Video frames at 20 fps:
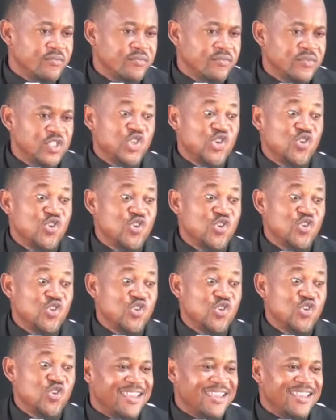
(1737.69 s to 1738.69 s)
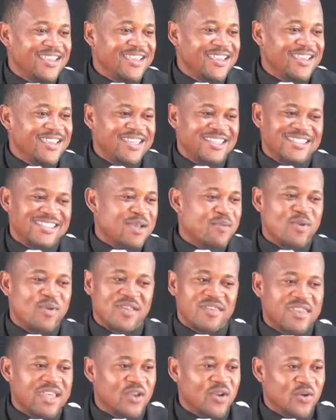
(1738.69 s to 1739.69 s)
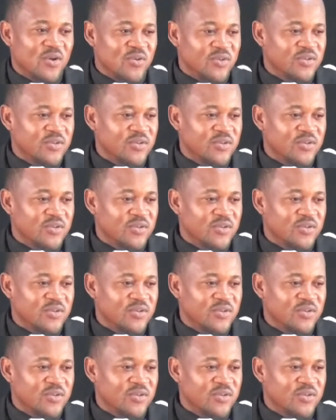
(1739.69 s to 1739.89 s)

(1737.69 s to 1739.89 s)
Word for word: Do you know why? He disappointed God.